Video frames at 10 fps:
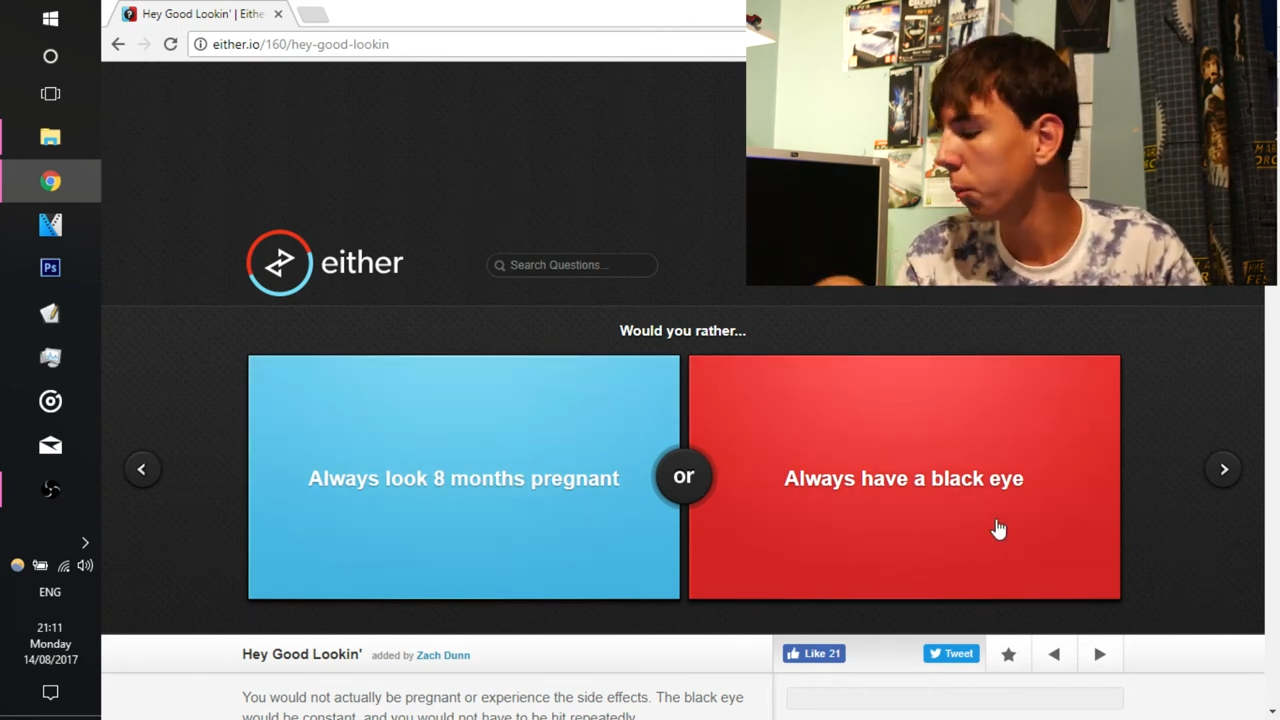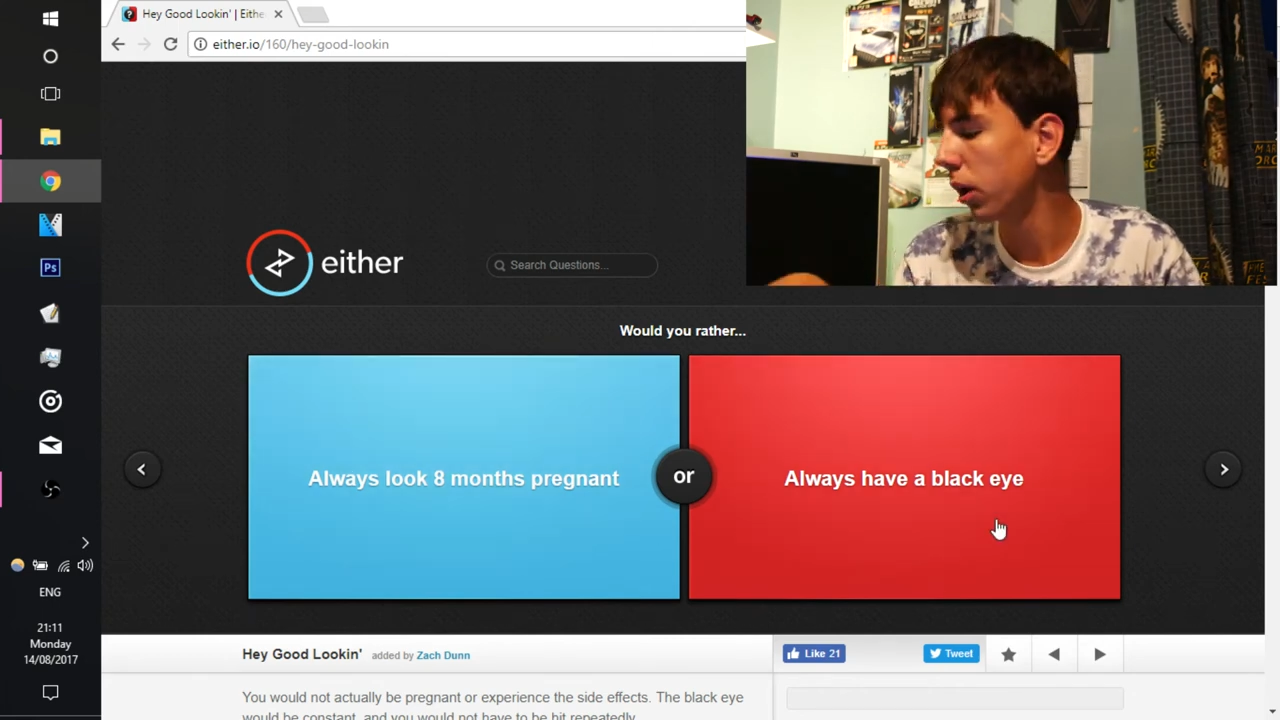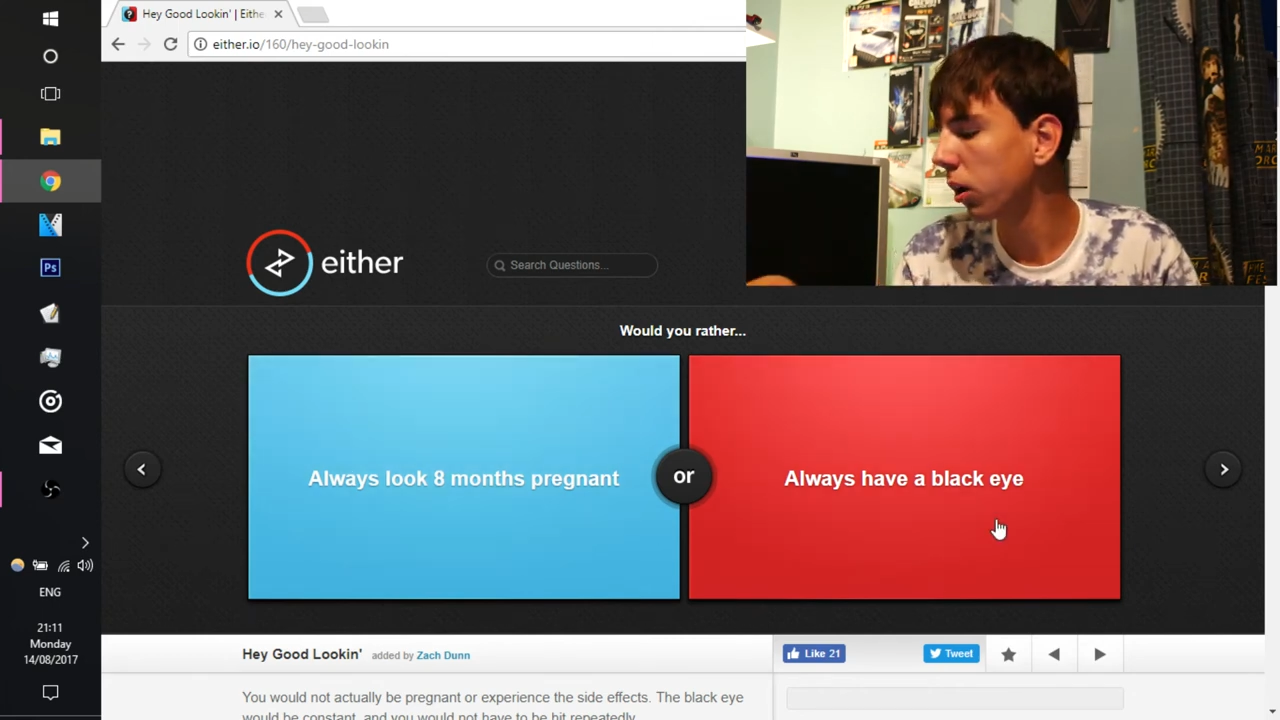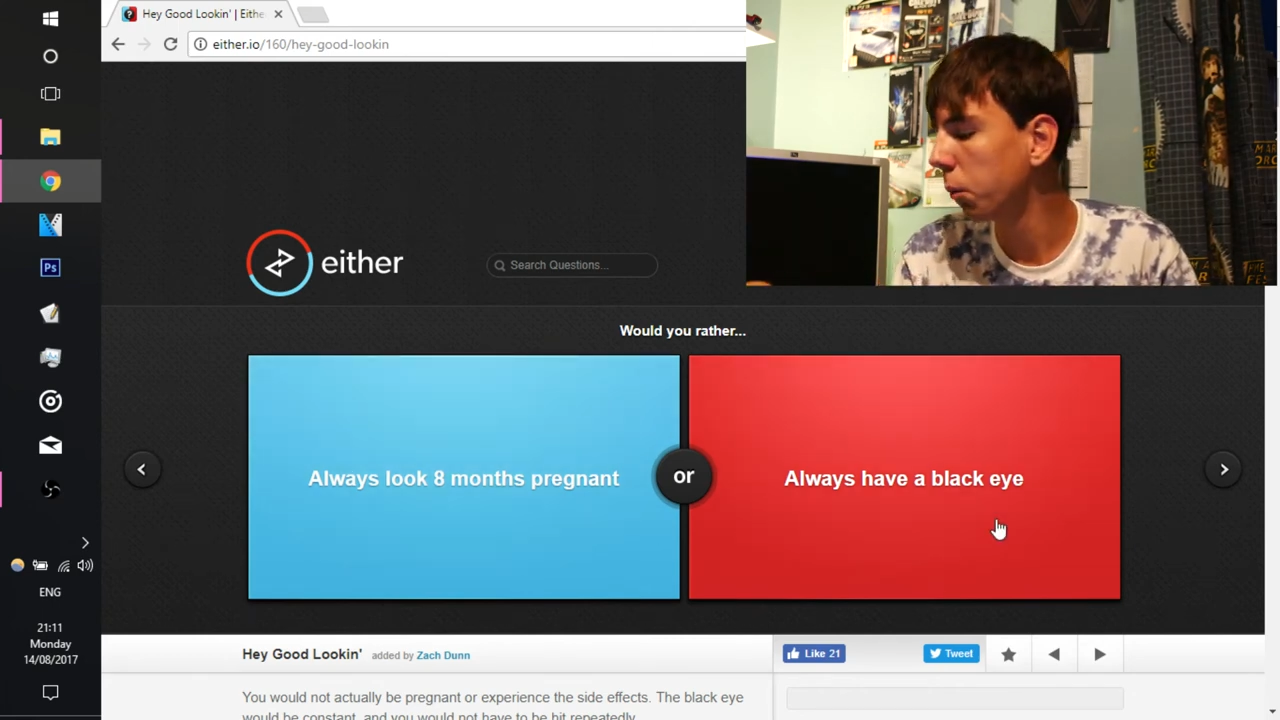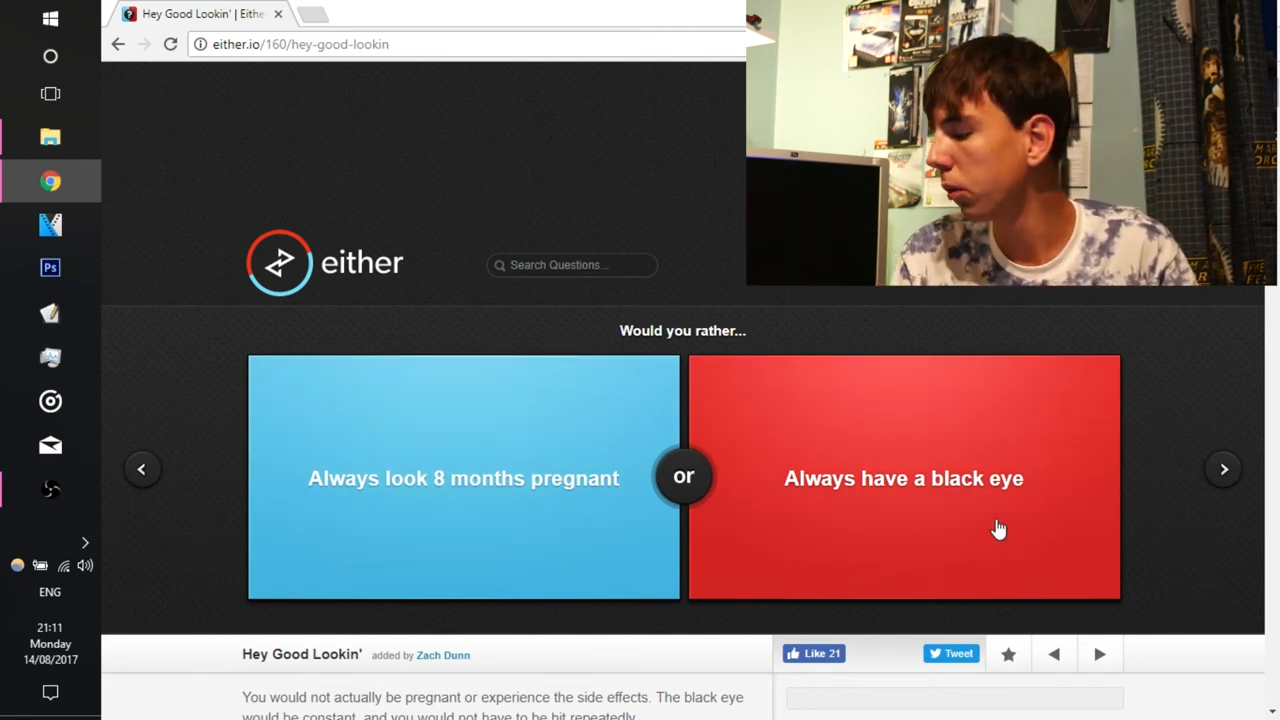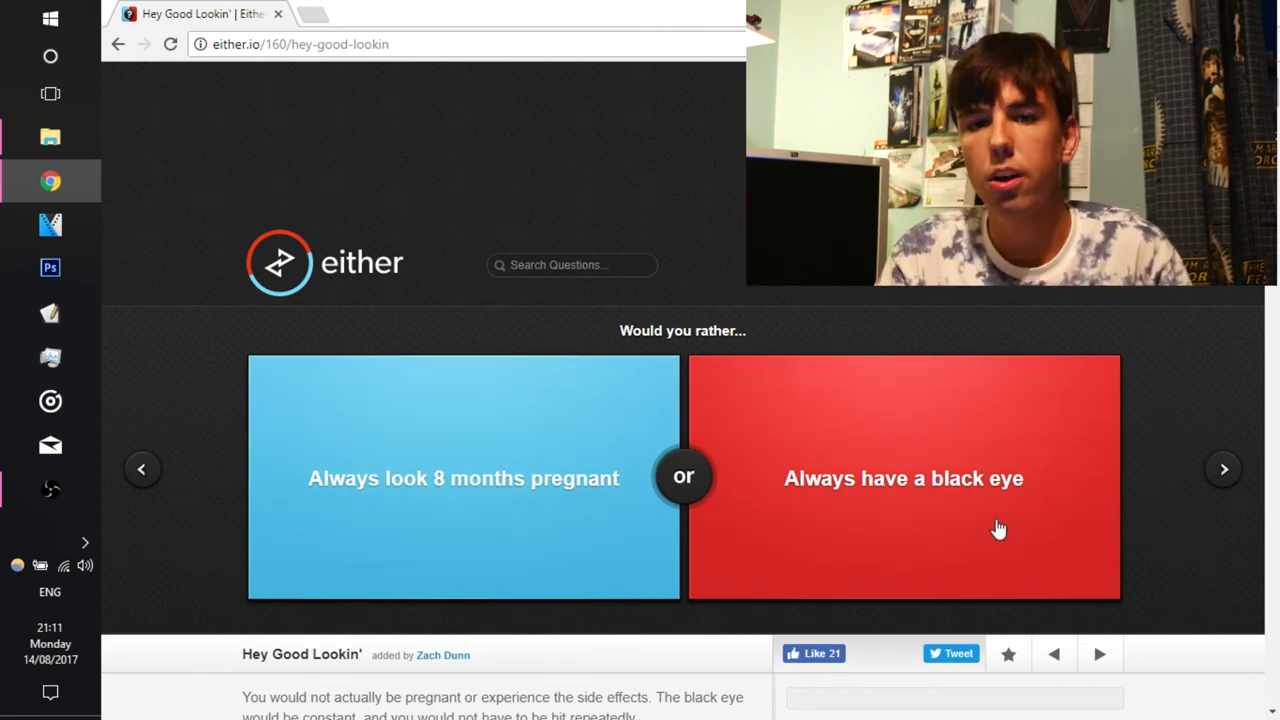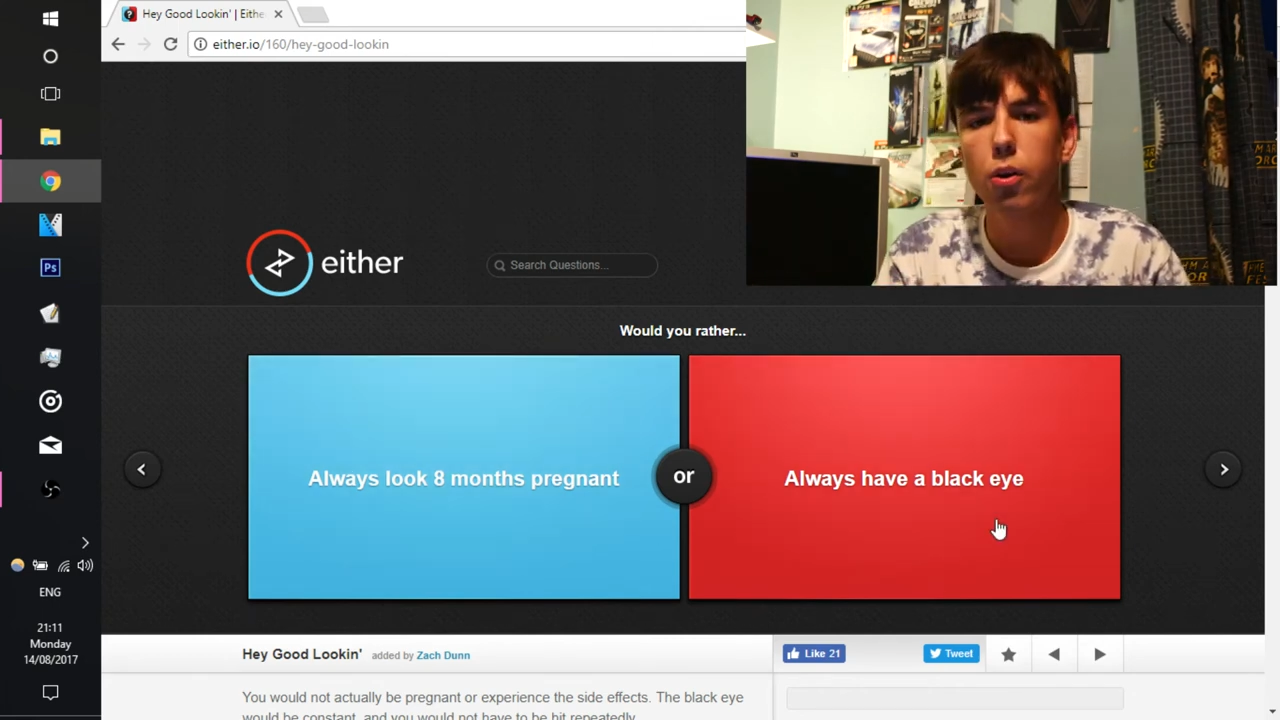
my computer,